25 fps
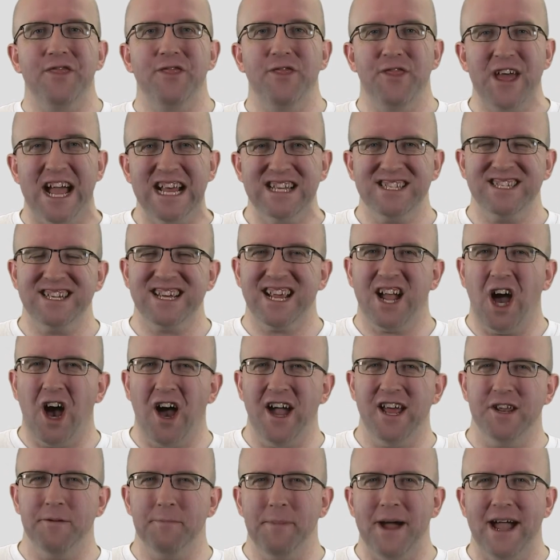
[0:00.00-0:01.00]
That's a
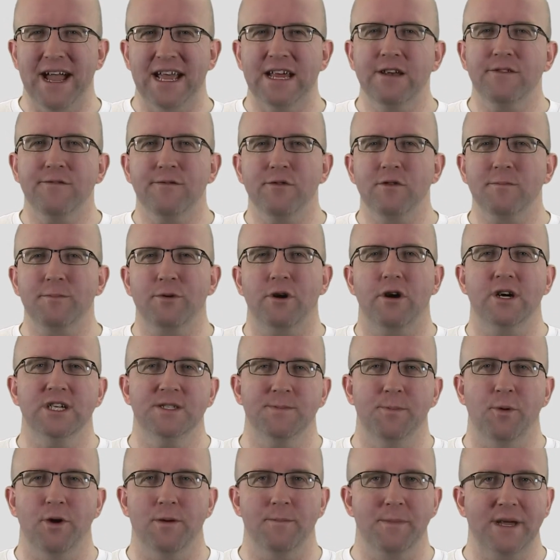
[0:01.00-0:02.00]
kind of painful
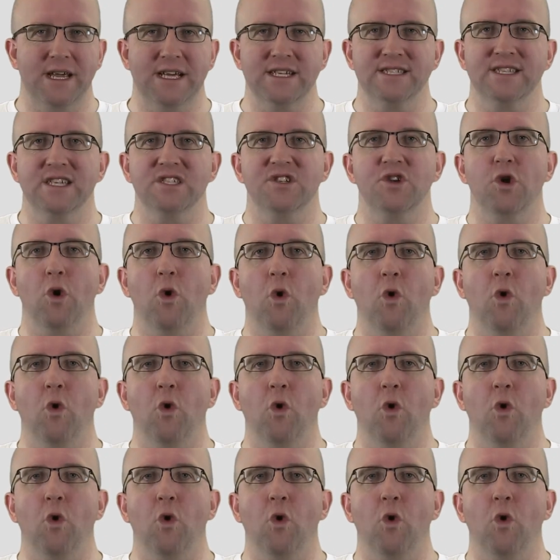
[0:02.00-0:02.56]
price point because there's an